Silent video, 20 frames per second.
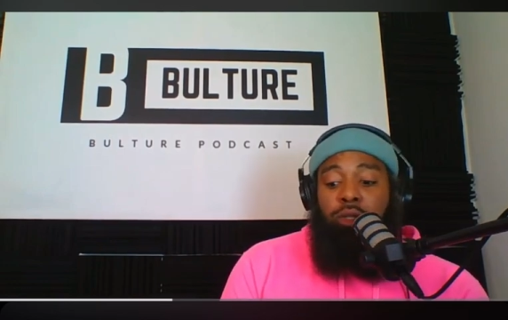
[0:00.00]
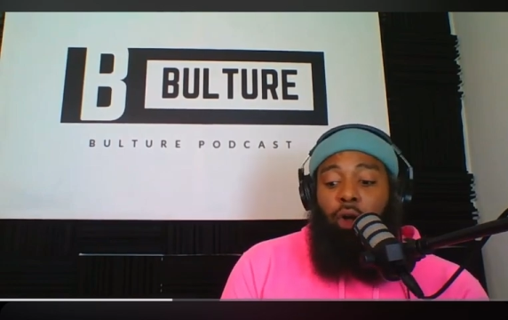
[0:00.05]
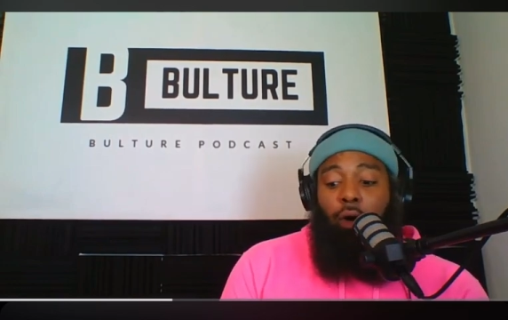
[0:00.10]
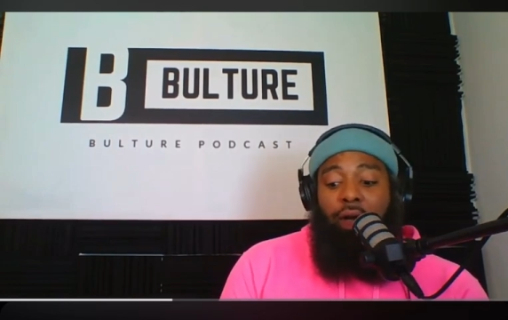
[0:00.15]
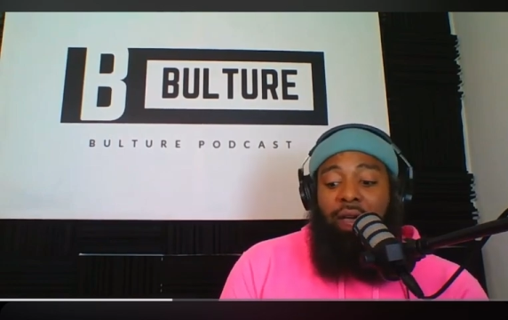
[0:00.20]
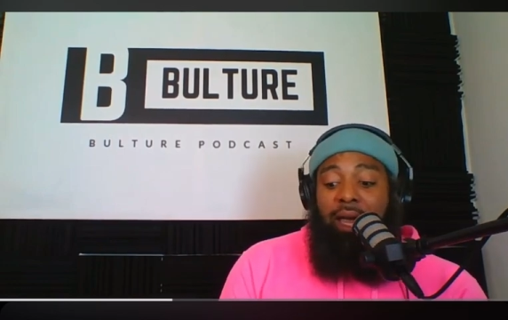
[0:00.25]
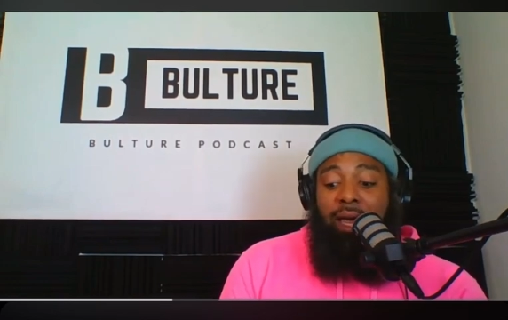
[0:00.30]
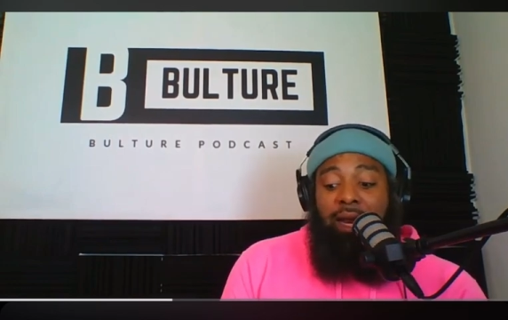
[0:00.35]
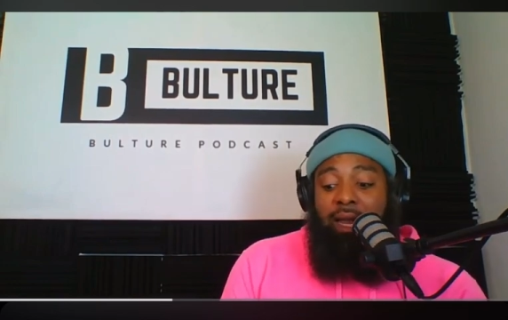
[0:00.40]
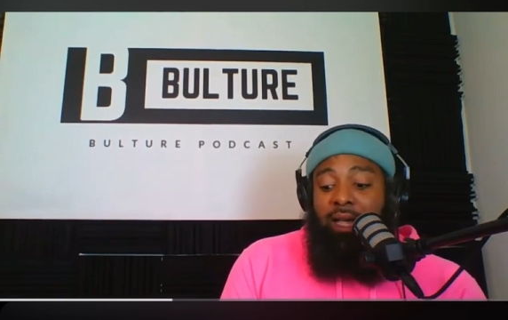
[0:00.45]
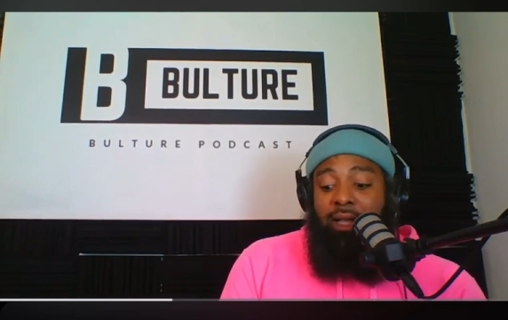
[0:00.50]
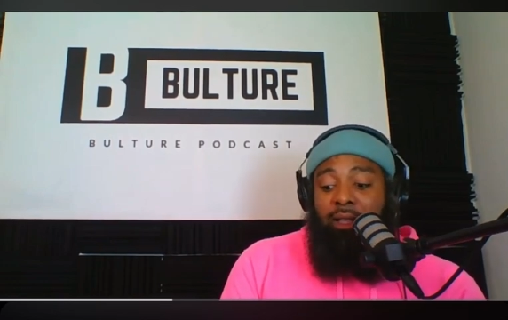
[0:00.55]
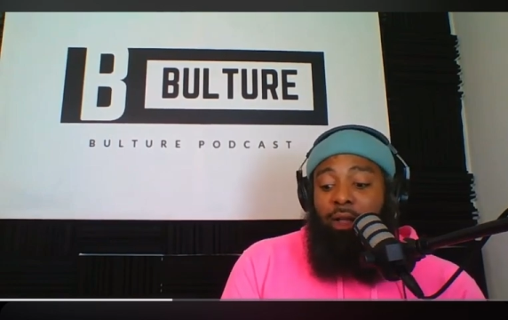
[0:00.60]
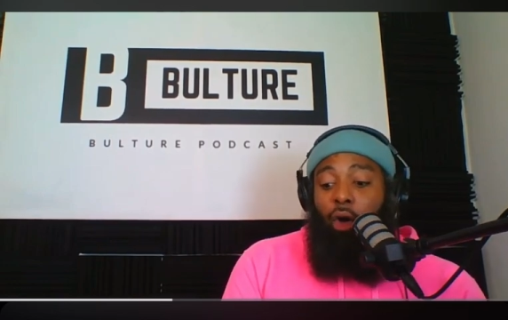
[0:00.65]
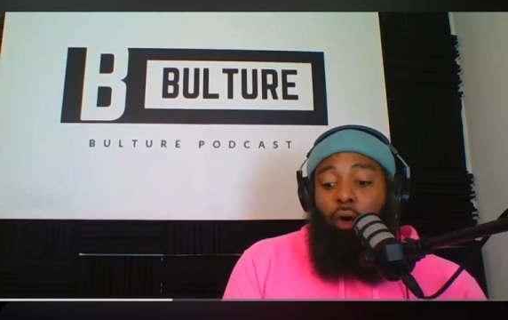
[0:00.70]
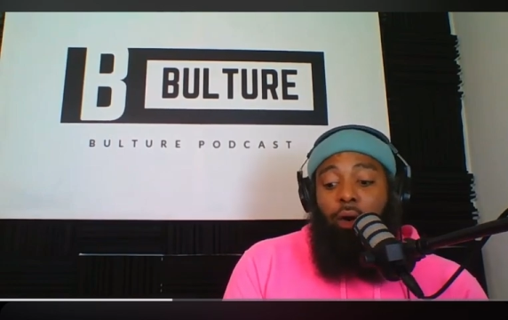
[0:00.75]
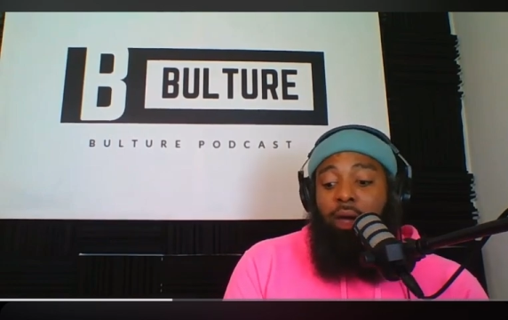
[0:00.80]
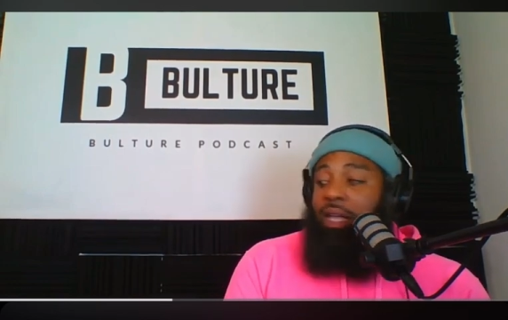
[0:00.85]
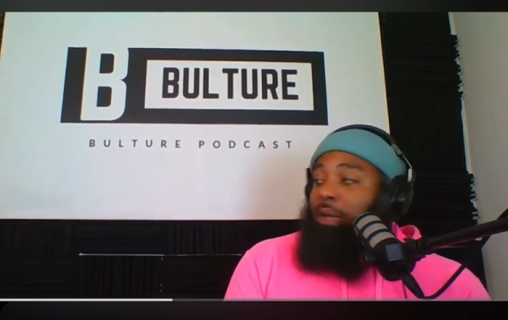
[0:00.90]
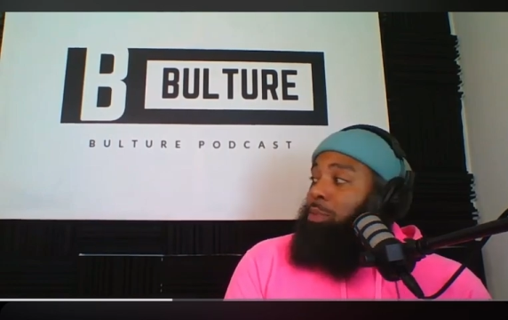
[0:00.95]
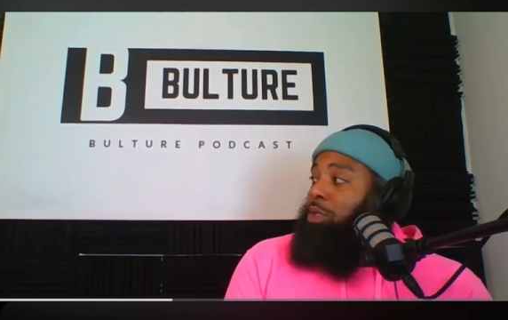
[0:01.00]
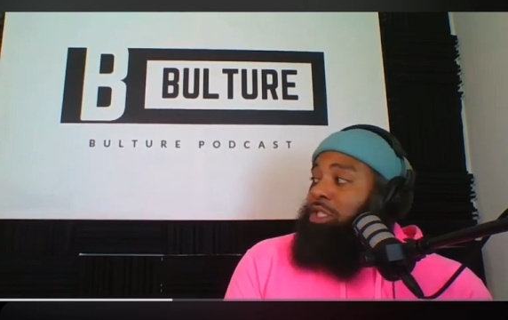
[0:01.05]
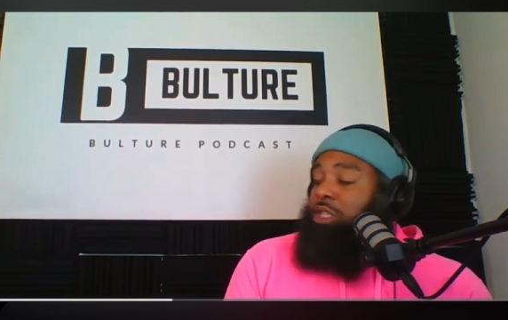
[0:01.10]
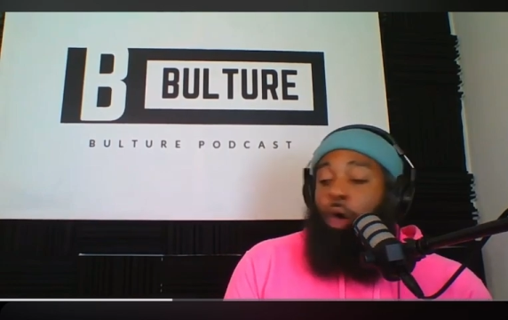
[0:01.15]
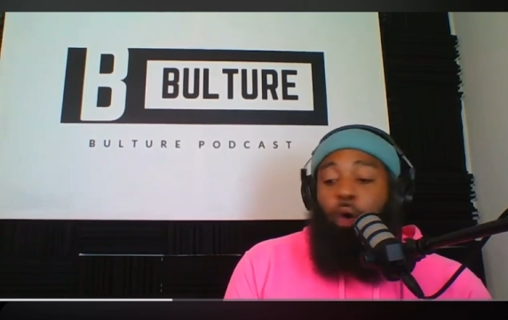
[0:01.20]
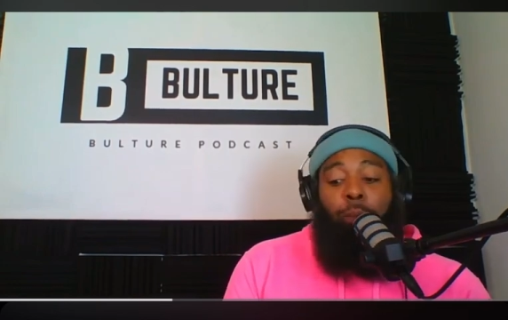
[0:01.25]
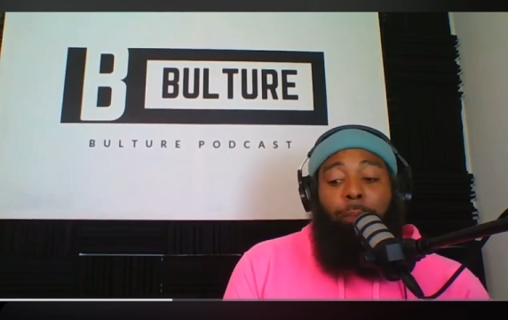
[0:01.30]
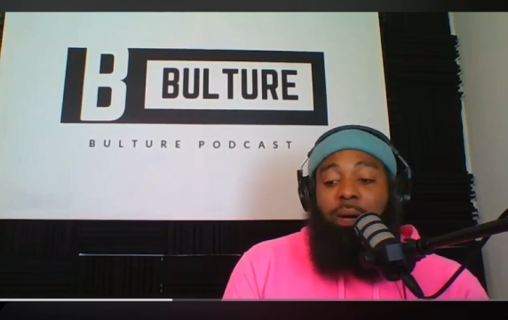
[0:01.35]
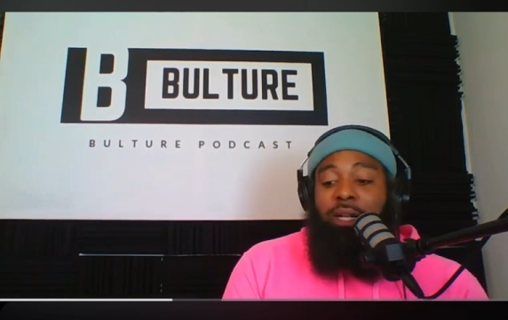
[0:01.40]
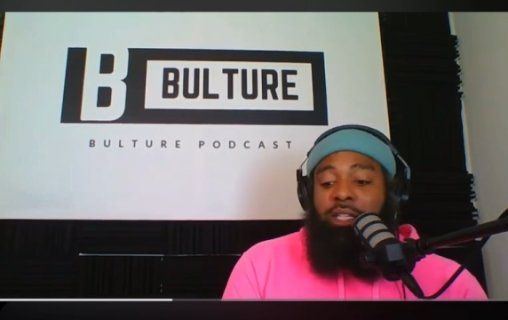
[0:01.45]
it was
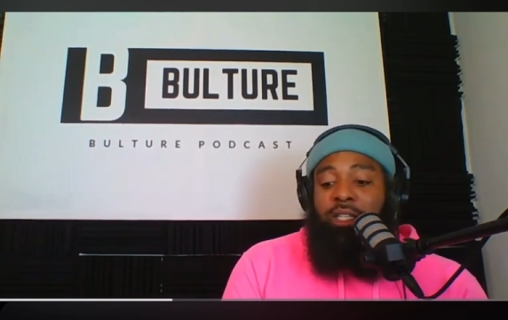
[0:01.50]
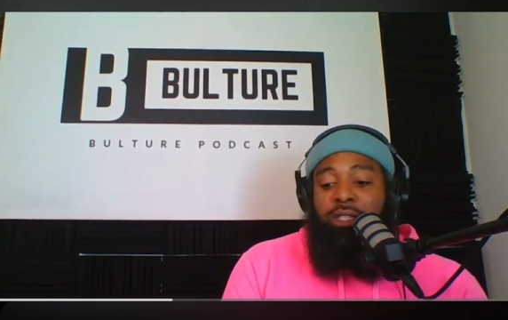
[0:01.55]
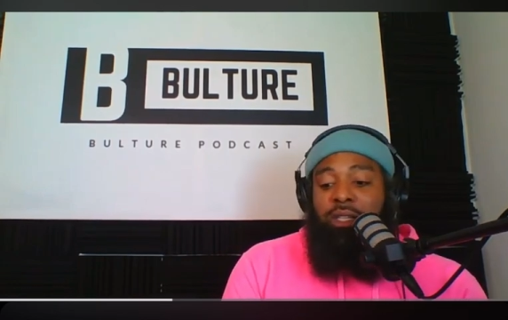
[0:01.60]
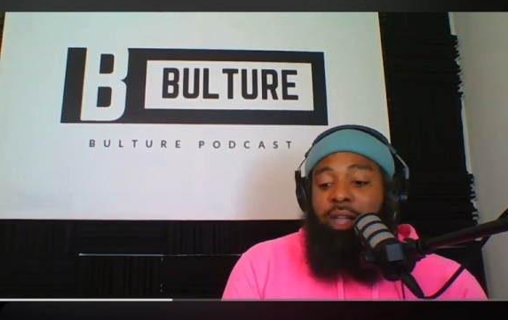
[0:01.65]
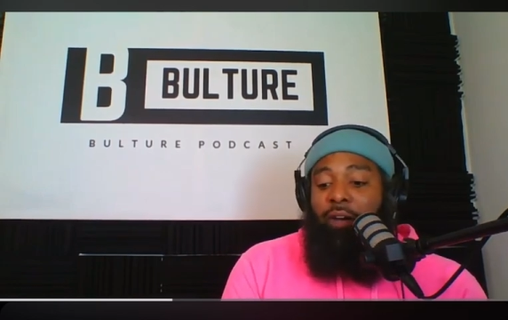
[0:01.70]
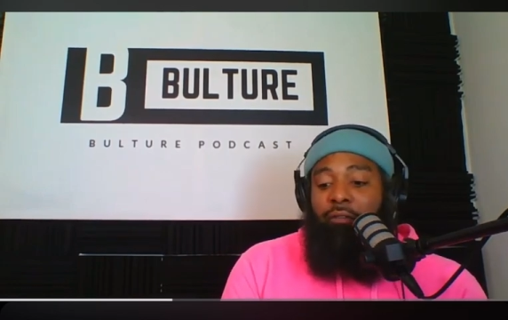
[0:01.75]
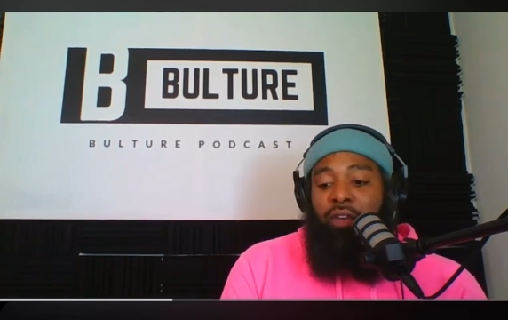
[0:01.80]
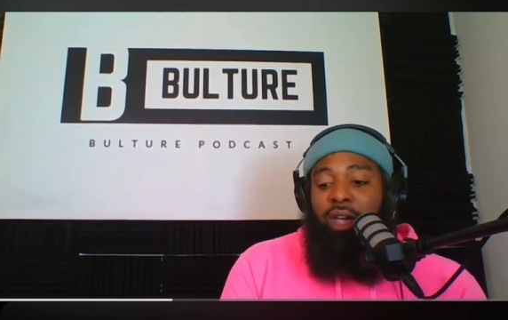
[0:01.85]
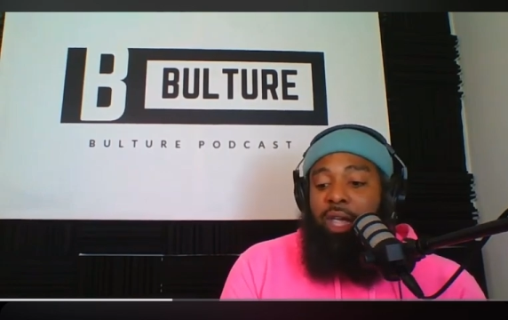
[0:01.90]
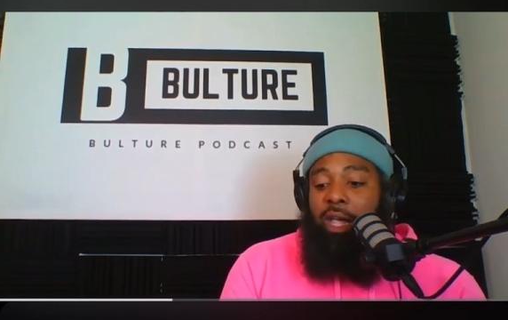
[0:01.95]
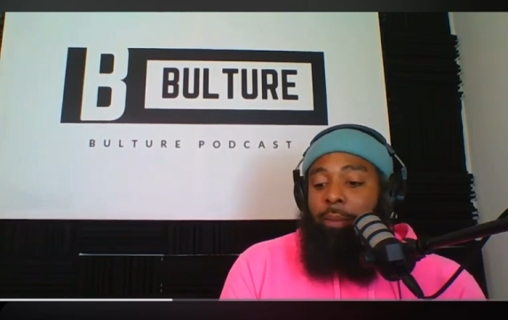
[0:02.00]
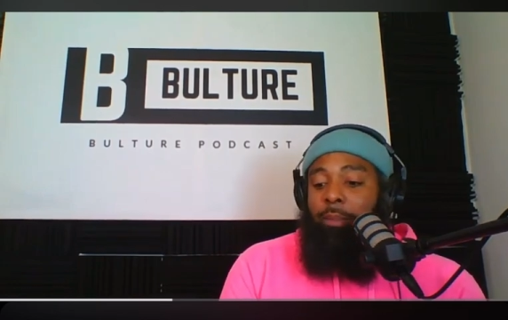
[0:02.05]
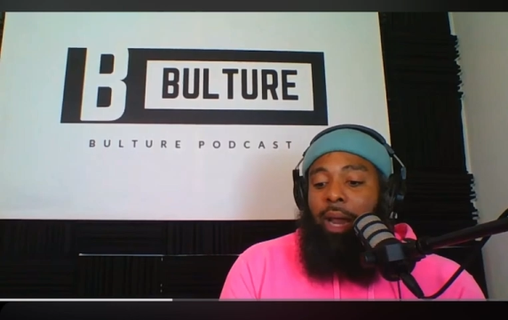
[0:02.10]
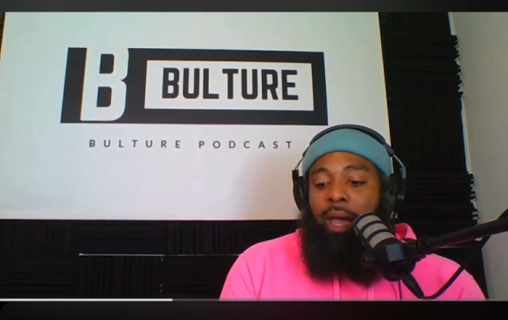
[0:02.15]
so much stuff of him.